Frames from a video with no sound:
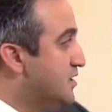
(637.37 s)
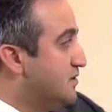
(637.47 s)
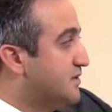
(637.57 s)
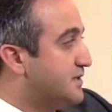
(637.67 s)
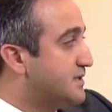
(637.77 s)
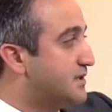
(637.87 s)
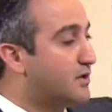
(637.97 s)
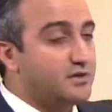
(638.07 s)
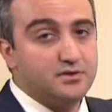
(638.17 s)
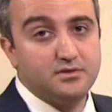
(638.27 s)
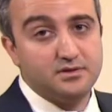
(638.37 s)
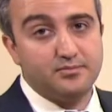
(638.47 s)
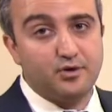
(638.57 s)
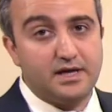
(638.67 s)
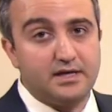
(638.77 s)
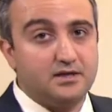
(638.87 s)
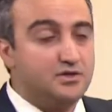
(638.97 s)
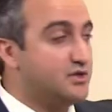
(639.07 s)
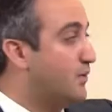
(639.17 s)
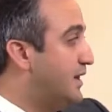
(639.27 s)
So this is a cartoon of the brain
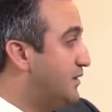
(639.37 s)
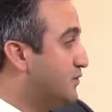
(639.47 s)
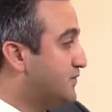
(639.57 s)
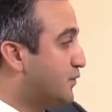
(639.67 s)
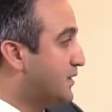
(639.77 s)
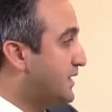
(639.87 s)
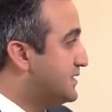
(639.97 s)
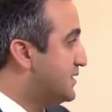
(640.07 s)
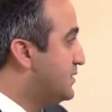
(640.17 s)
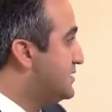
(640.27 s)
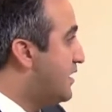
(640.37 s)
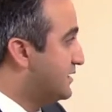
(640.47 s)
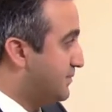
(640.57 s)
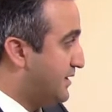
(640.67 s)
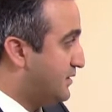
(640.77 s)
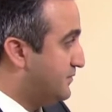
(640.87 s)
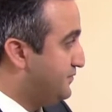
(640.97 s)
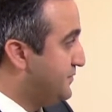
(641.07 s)
showing those four things that we talked about.